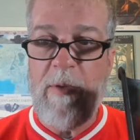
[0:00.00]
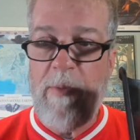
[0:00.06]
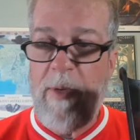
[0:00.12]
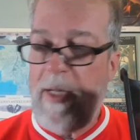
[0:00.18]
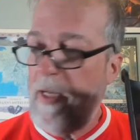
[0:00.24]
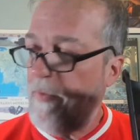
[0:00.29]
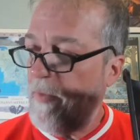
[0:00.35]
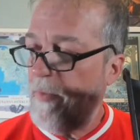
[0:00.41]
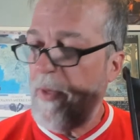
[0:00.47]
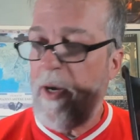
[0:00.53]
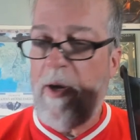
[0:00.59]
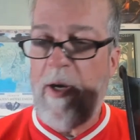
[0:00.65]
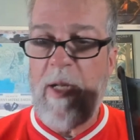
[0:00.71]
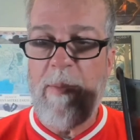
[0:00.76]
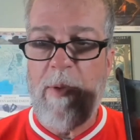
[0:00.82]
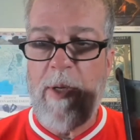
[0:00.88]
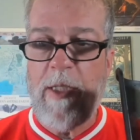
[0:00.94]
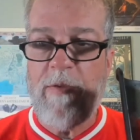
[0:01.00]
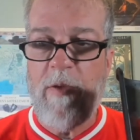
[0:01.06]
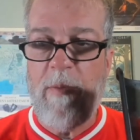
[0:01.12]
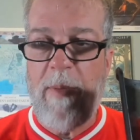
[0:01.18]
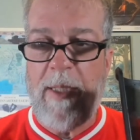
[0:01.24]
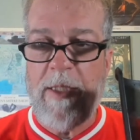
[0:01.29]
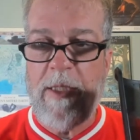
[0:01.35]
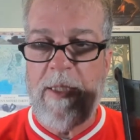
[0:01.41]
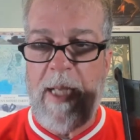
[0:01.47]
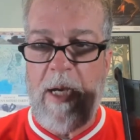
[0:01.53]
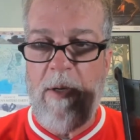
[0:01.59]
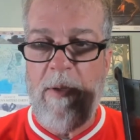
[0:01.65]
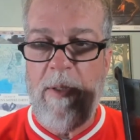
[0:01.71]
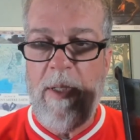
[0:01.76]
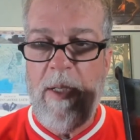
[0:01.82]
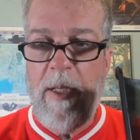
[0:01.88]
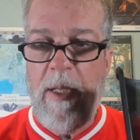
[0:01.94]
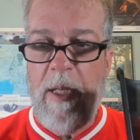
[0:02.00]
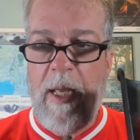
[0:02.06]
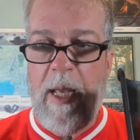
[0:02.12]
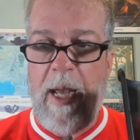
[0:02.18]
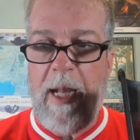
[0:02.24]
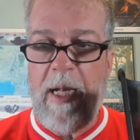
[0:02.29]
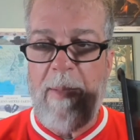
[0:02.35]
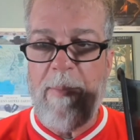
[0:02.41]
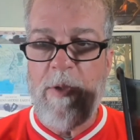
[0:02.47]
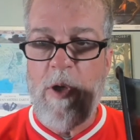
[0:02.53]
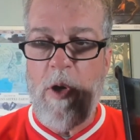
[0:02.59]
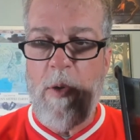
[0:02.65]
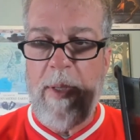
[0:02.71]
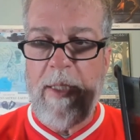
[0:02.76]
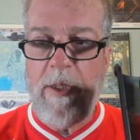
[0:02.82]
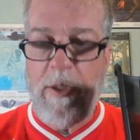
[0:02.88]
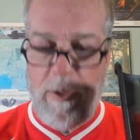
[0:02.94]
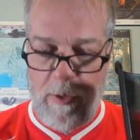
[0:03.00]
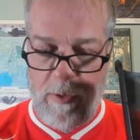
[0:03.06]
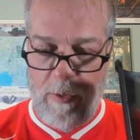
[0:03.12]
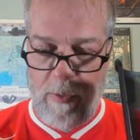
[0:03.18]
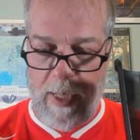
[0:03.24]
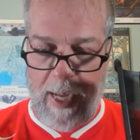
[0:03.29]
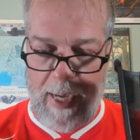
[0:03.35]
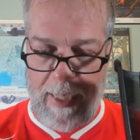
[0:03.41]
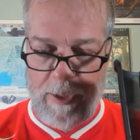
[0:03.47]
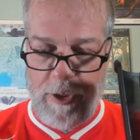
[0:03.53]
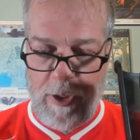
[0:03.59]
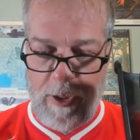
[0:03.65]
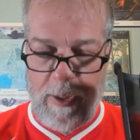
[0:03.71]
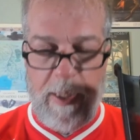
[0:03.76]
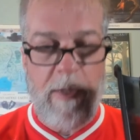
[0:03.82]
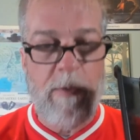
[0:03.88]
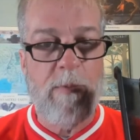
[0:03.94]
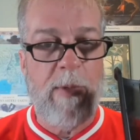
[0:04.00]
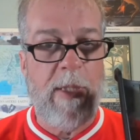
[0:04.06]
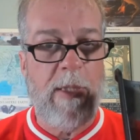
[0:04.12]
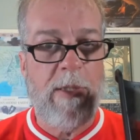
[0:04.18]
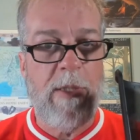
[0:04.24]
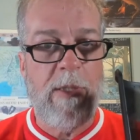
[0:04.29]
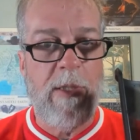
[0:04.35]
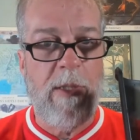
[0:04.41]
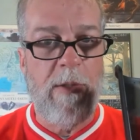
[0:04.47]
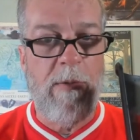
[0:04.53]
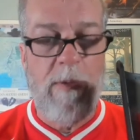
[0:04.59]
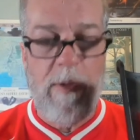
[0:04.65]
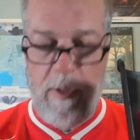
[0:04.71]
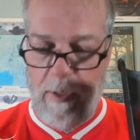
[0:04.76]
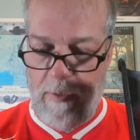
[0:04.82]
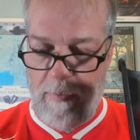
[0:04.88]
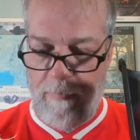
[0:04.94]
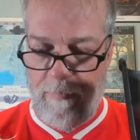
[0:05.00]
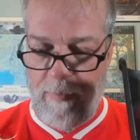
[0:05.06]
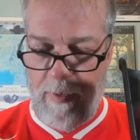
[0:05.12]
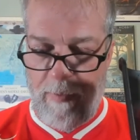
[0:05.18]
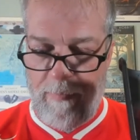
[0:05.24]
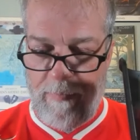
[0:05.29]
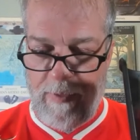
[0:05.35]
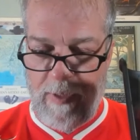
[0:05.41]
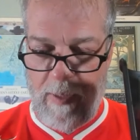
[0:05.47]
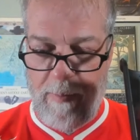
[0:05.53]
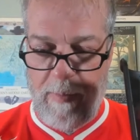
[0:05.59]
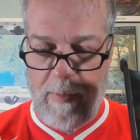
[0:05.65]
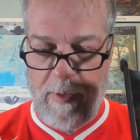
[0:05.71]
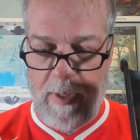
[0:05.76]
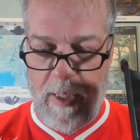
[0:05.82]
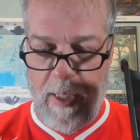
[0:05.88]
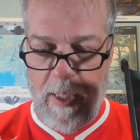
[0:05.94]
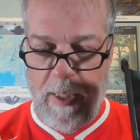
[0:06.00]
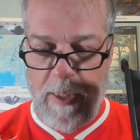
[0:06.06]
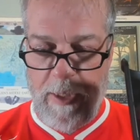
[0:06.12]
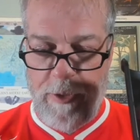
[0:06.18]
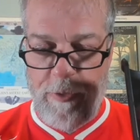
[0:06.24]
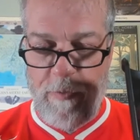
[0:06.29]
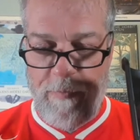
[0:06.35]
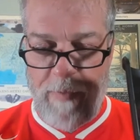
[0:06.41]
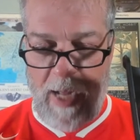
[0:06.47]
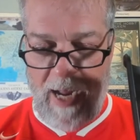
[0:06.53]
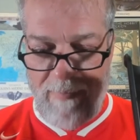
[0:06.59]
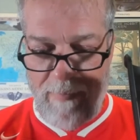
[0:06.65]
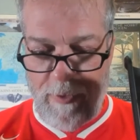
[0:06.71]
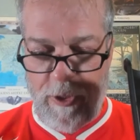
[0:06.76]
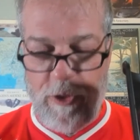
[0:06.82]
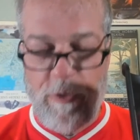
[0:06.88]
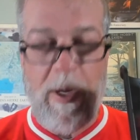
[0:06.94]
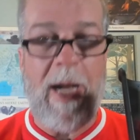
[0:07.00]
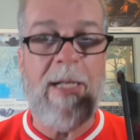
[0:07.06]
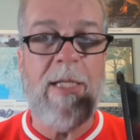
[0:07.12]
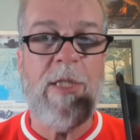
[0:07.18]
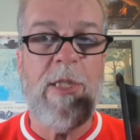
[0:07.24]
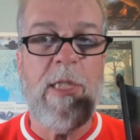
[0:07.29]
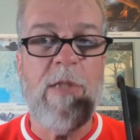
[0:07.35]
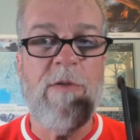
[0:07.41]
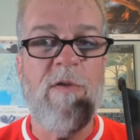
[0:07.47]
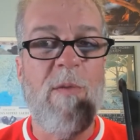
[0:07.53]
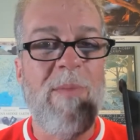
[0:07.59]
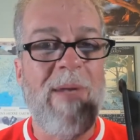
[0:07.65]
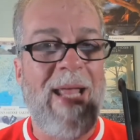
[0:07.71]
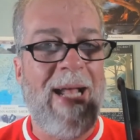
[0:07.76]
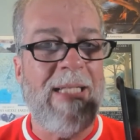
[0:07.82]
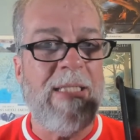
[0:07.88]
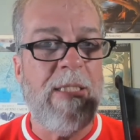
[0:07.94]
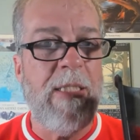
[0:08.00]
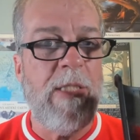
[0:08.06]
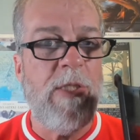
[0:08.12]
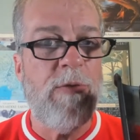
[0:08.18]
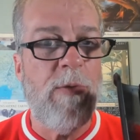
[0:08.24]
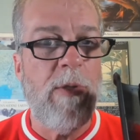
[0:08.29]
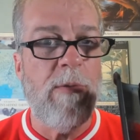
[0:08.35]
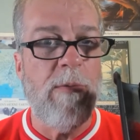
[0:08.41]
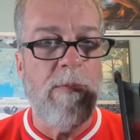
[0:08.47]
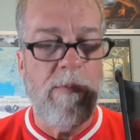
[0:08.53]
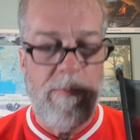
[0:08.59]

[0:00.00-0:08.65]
reading from the Hardy Boys for months now, and I'm going to actually read to you some survival strategies from Nancy Drew.